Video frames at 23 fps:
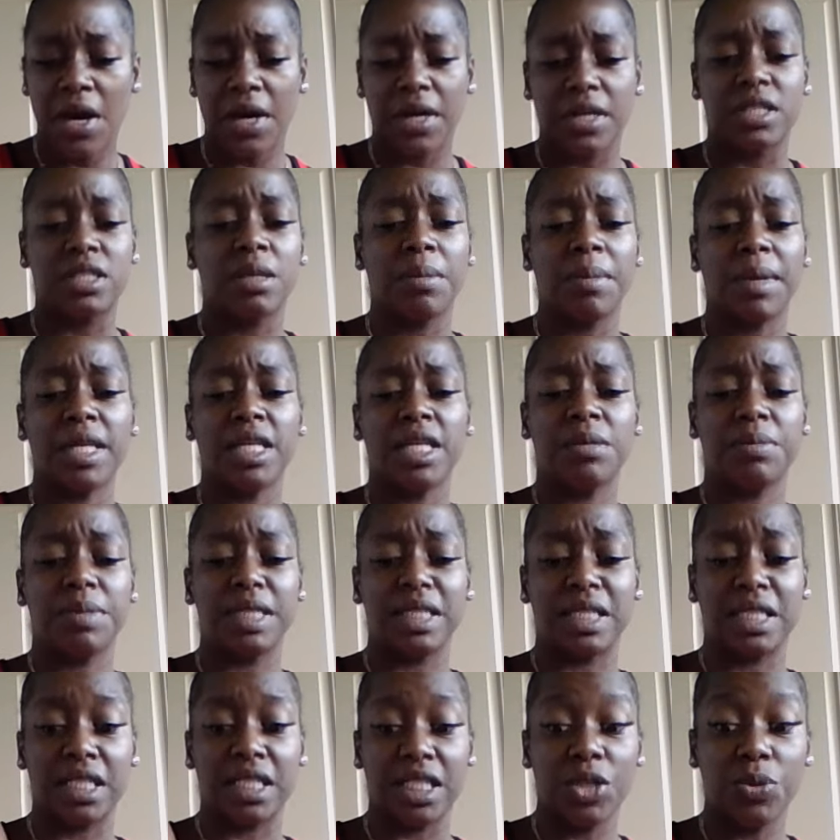But somebody could be
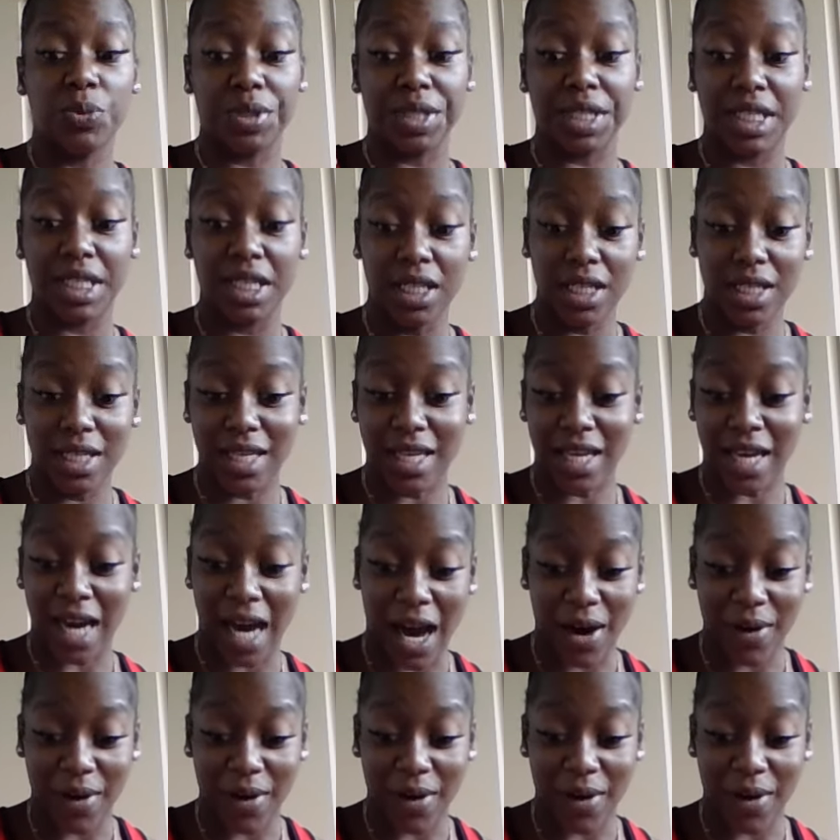secretly looking